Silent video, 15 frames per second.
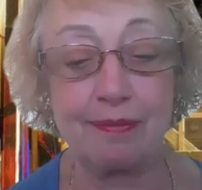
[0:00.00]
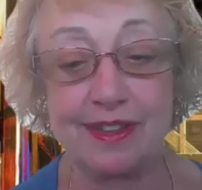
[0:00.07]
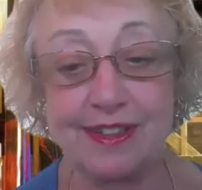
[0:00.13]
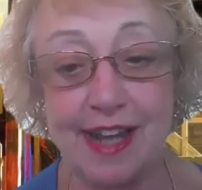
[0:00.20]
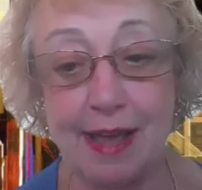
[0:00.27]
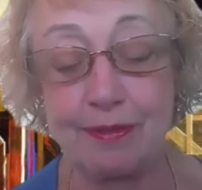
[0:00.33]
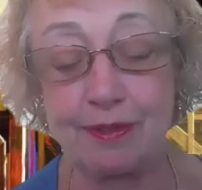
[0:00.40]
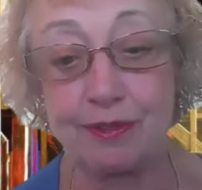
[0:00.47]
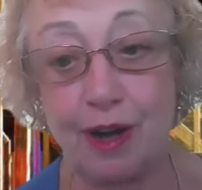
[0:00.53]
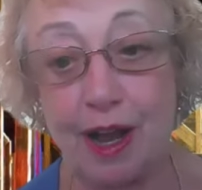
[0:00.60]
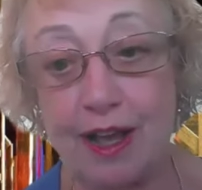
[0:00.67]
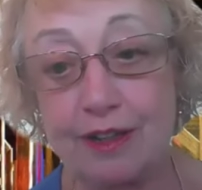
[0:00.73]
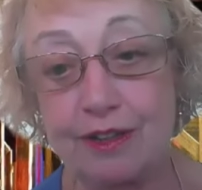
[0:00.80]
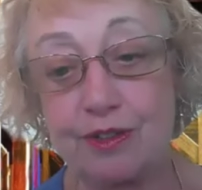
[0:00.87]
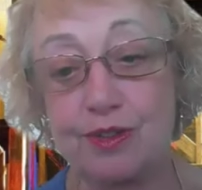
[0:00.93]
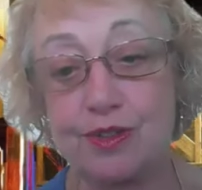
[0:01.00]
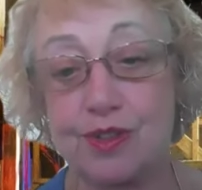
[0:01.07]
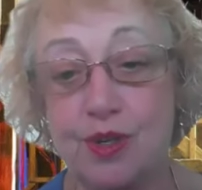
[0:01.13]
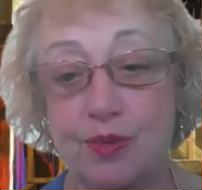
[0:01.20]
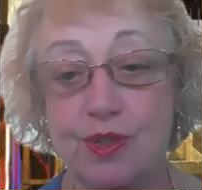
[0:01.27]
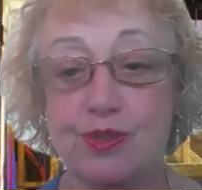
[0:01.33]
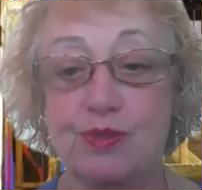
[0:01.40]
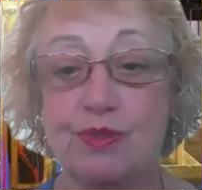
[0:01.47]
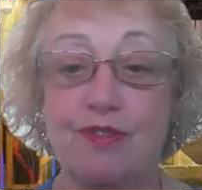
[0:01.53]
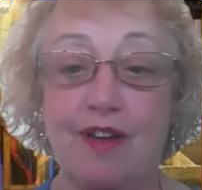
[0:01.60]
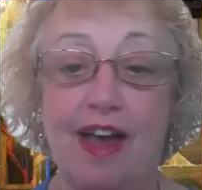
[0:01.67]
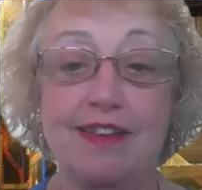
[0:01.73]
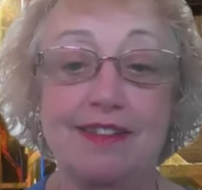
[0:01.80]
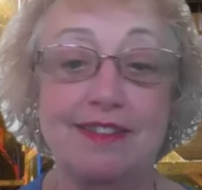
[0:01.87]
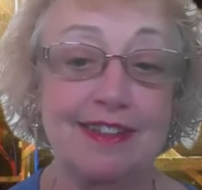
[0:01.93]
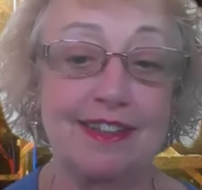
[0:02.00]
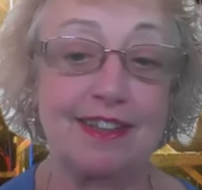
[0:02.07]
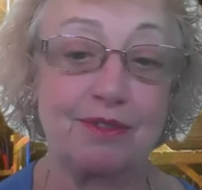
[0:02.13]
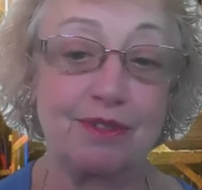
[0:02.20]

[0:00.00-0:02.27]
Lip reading: the type of writer who's always revising and